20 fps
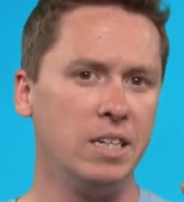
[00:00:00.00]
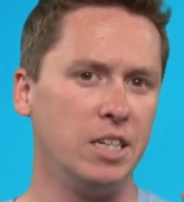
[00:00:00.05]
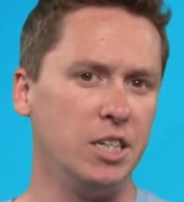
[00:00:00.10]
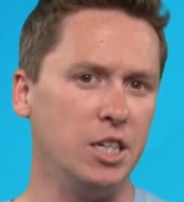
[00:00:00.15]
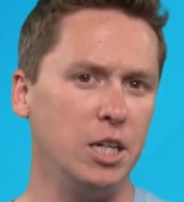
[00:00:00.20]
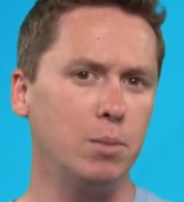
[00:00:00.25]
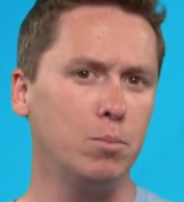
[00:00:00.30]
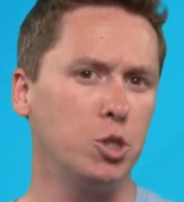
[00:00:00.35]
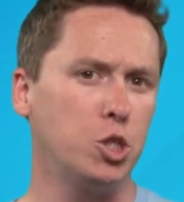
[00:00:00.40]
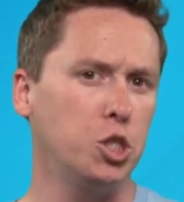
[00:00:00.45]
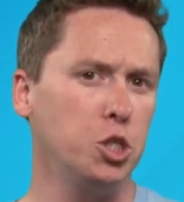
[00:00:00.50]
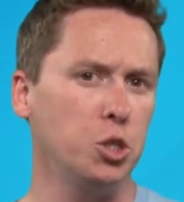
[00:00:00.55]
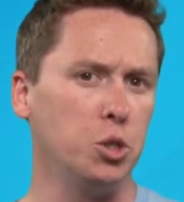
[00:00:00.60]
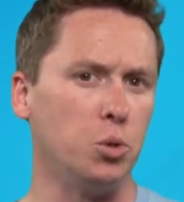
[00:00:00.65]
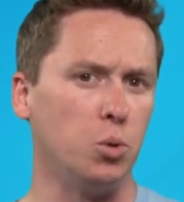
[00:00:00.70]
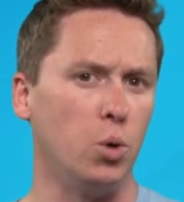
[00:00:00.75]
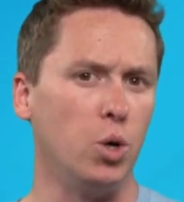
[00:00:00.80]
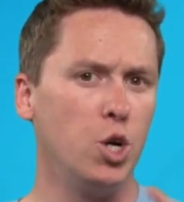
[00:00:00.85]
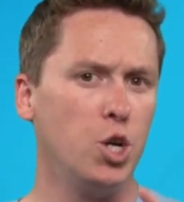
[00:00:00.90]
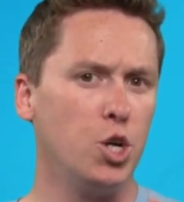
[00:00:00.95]
Number
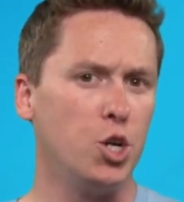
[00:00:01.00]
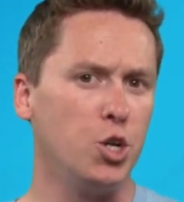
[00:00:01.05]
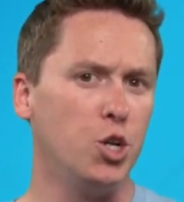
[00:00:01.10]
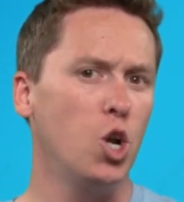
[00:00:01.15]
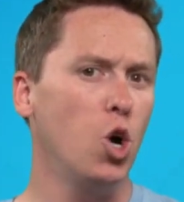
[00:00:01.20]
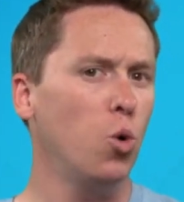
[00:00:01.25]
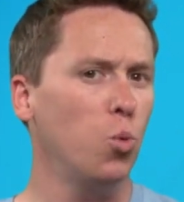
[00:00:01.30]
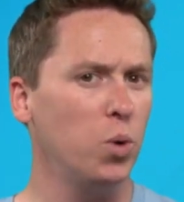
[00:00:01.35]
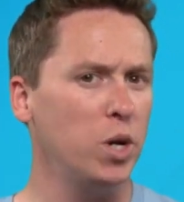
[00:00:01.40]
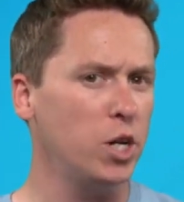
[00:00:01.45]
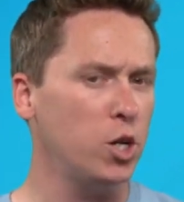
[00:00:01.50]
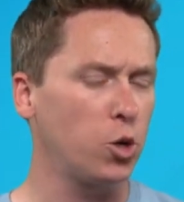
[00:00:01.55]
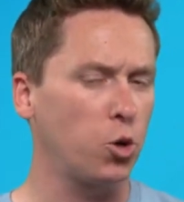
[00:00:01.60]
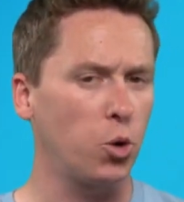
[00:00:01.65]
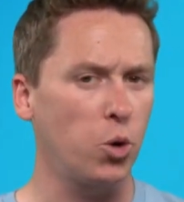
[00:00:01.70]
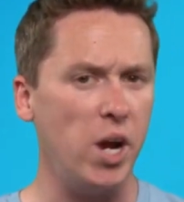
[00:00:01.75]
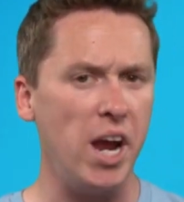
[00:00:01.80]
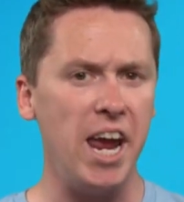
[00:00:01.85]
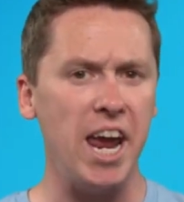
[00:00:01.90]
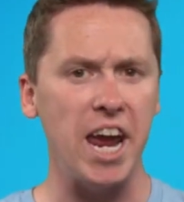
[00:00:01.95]
two, know when to
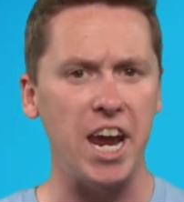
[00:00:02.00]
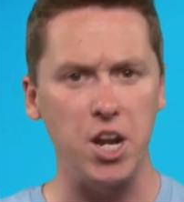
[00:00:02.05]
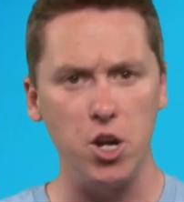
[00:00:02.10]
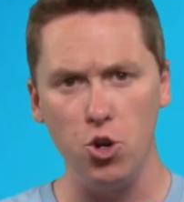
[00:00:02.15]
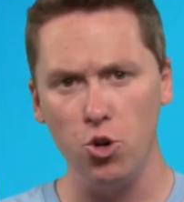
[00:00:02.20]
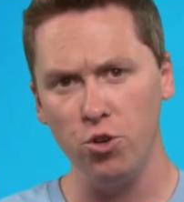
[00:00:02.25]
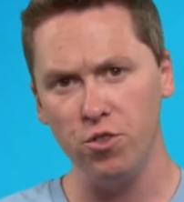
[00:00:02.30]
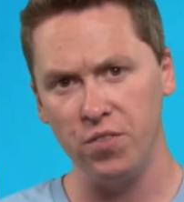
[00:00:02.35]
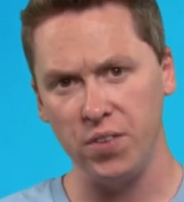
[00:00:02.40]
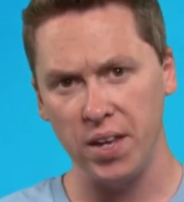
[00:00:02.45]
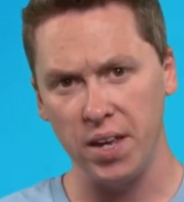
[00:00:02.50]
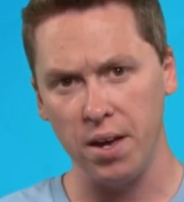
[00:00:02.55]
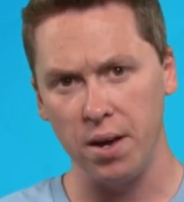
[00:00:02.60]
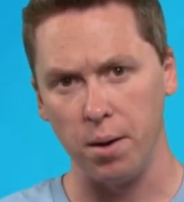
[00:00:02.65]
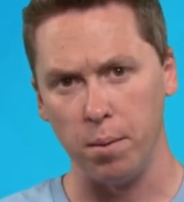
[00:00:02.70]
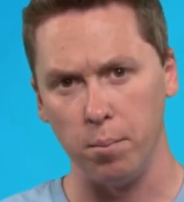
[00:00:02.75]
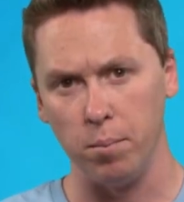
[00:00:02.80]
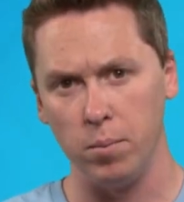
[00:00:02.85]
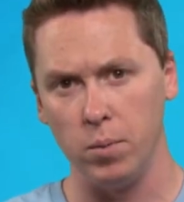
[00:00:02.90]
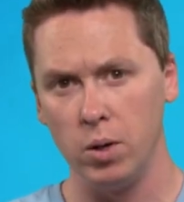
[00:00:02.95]
create a new
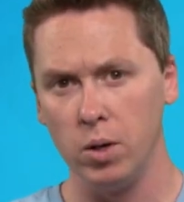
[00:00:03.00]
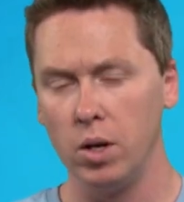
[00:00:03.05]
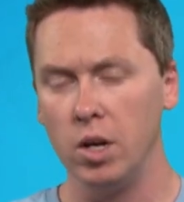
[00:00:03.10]
VM.